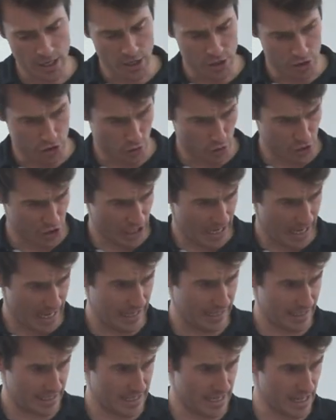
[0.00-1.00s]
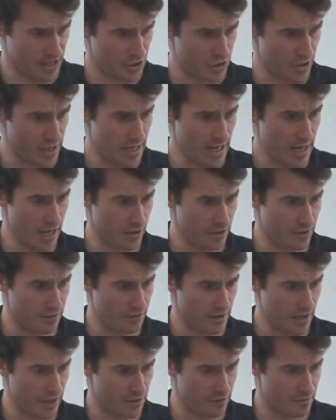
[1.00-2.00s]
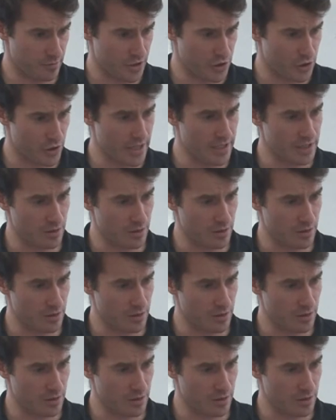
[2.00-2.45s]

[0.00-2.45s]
Georgia Alexandri out of, out of Madrid,